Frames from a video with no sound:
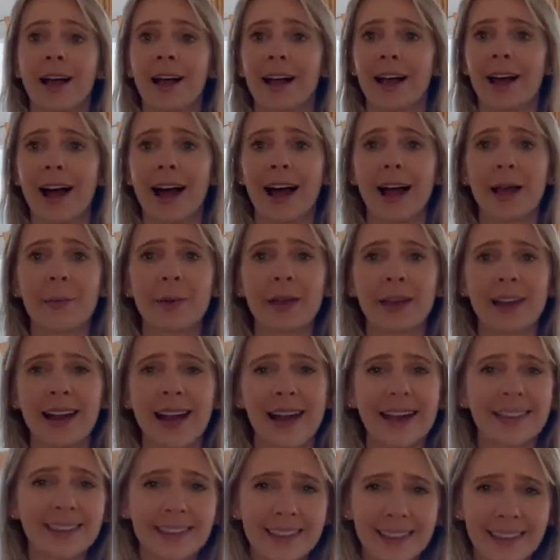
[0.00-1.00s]
I mean,
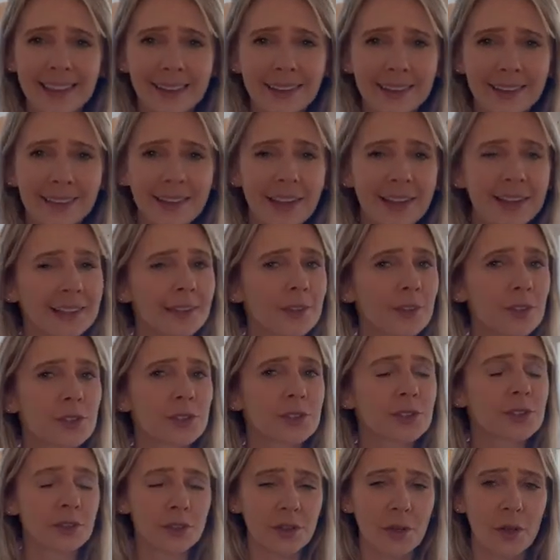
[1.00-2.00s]
I think like
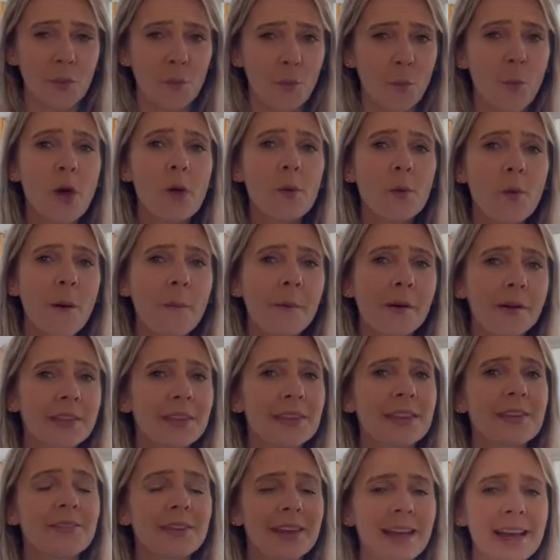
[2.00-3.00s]
there's one Walmart
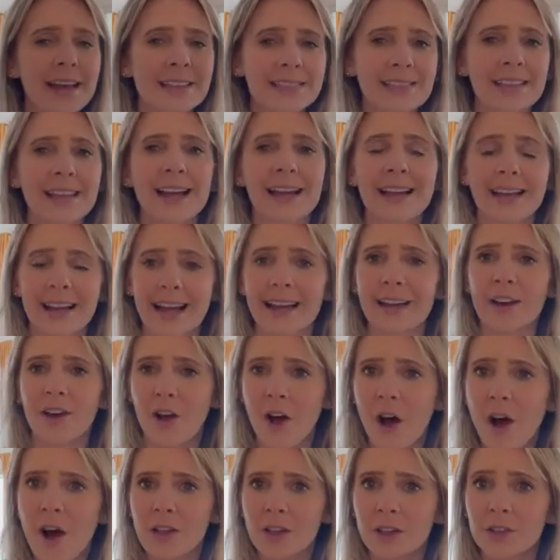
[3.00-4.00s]
that even has like a
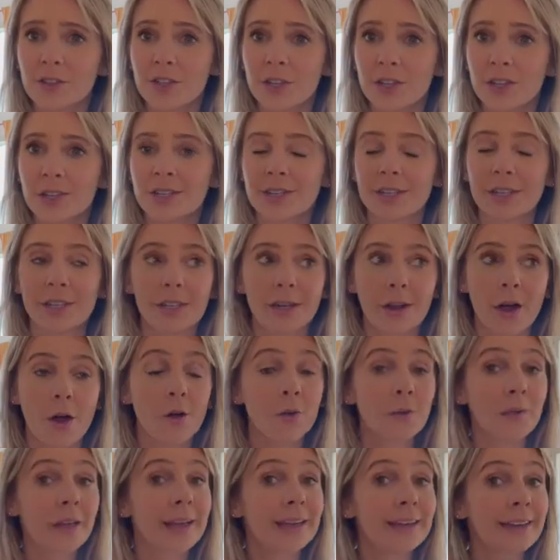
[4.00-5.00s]
gynecologist, you
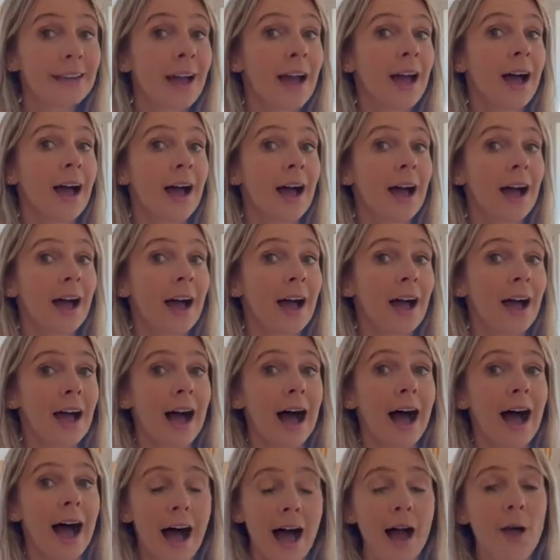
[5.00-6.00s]
know, like
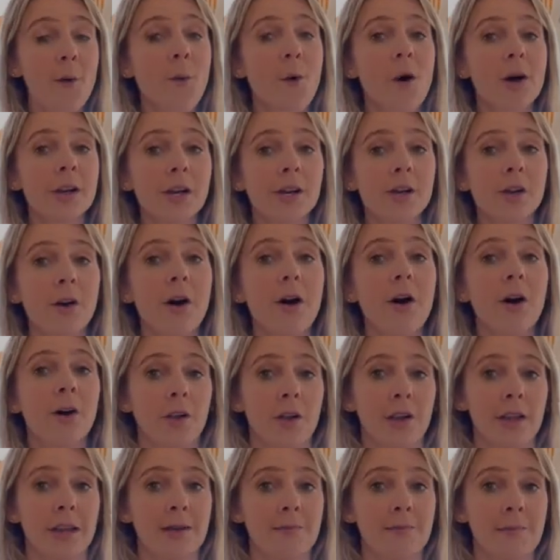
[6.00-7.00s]
I want it
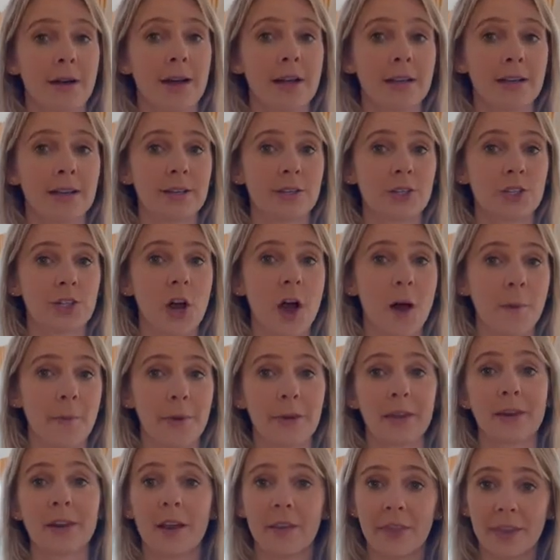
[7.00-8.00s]
all in my
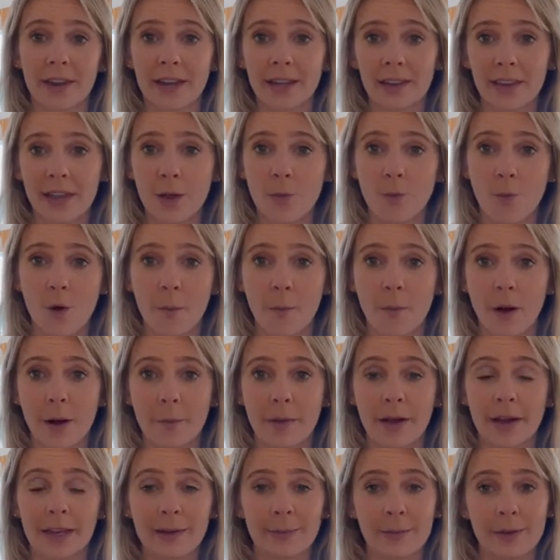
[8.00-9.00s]
shop. Not that I like Walmart
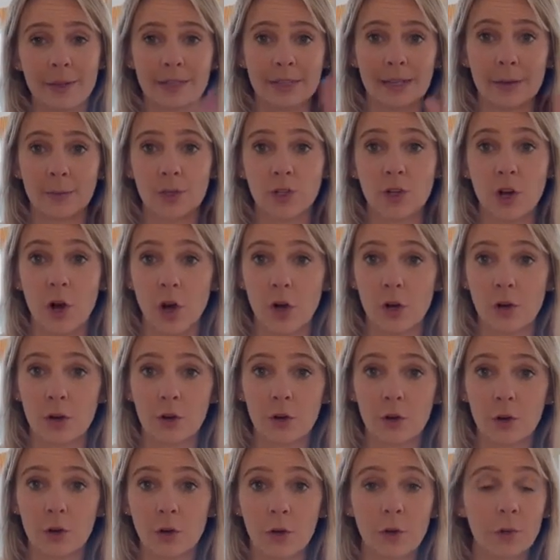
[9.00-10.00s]
by any means. I'm a Target
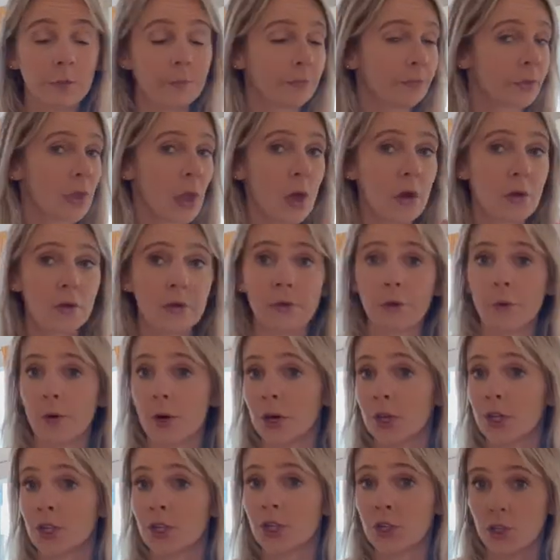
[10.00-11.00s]
girl
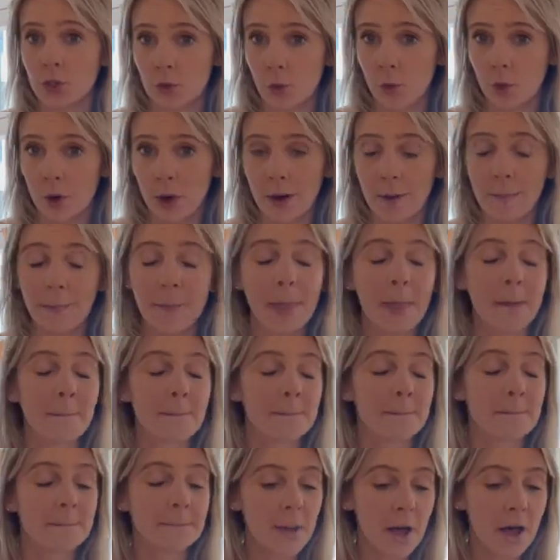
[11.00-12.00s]
for sure,
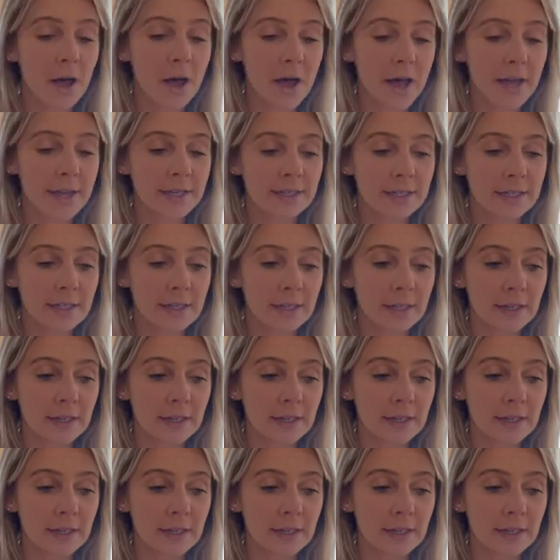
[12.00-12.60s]
but